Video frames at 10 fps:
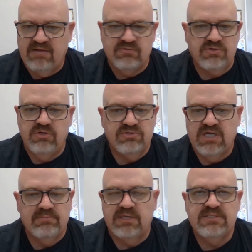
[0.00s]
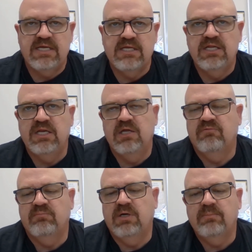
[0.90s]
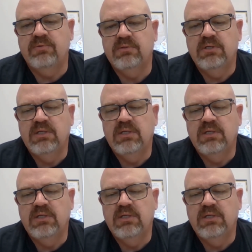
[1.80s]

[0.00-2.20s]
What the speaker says: After Tuesday, I'm not taking any of them up.